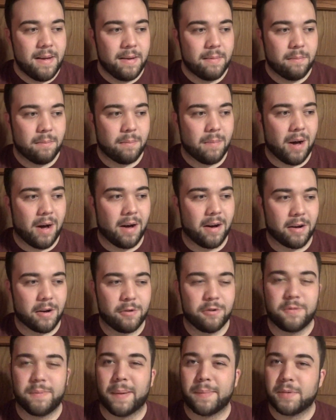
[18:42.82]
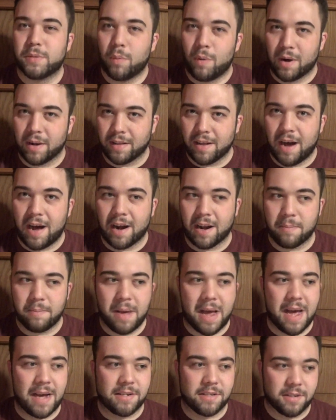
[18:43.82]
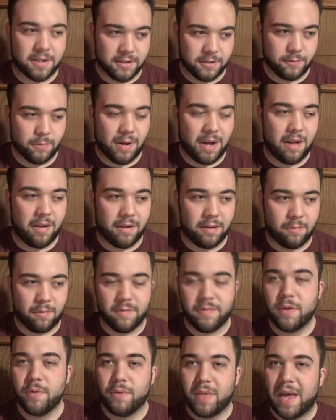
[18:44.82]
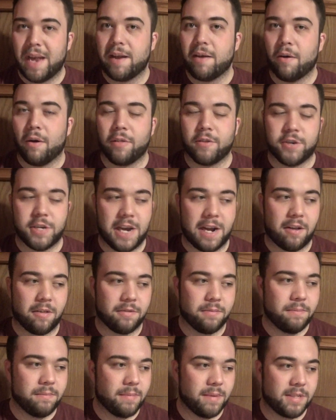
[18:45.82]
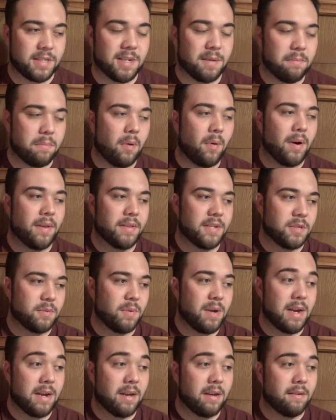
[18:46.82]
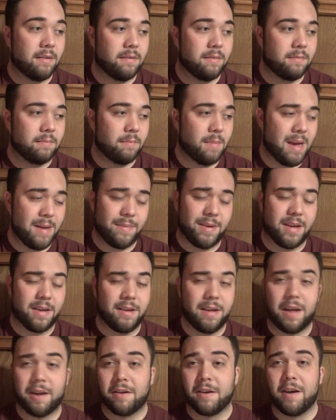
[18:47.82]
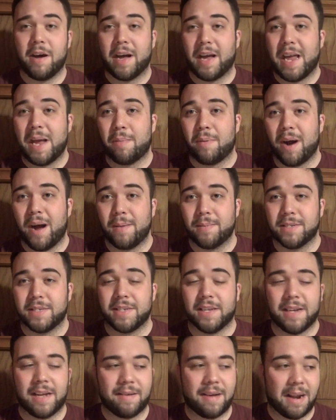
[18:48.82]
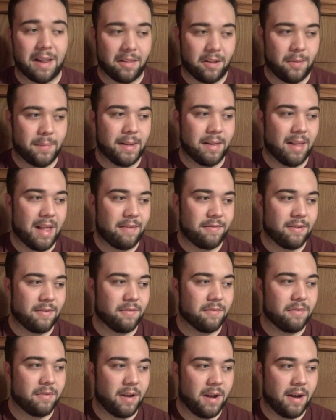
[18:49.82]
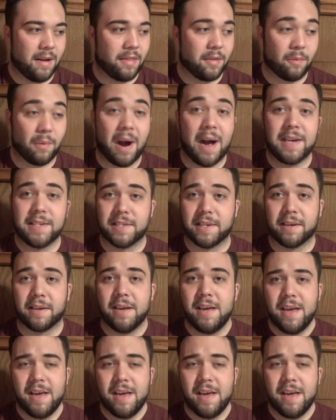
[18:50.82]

Goosebumps Wanted the Haunted Mask as well, and review that here on the channel at some point this week. Maybe. I don't know. I can't promise it. I've got a little bit left of The Rising.